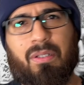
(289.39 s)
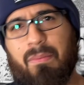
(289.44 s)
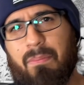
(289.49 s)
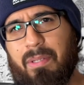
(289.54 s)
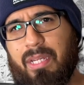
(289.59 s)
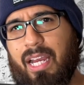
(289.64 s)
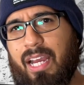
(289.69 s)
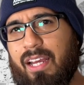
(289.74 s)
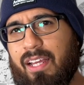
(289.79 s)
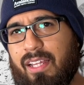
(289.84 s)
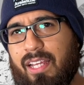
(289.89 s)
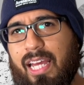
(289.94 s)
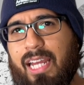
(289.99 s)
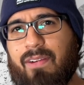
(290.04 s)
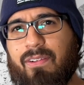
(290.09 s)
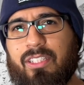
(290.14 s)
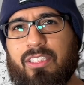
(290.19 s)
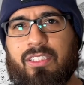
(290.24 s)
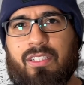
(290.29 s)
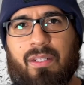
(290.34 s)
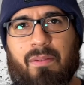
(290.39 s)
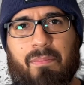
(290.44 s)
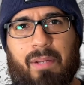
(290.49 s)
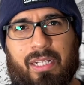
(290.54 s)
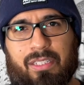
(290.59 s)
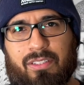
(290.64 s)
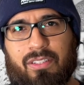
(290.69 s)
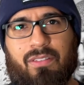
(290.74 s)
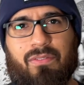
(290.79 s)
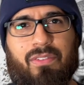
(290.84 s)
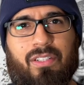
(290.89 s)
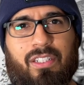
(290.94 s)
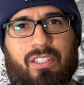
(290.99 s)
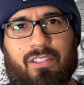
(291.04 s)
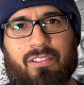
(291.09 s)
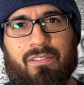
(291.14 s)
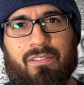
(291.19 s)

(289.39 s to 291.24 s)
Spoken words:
But yeah, anyways, back to the video.